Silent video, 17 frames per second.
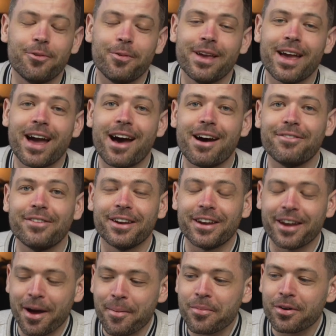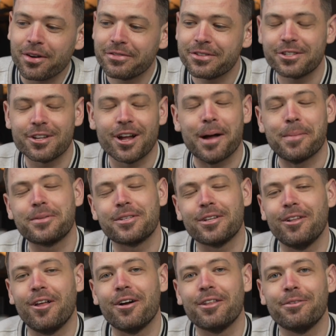we have a number of stops
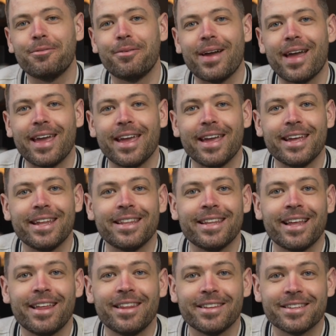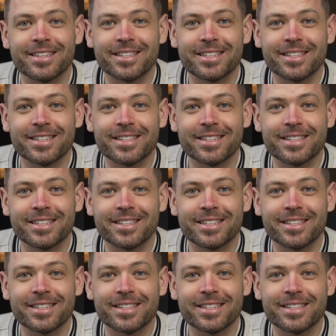along the way in the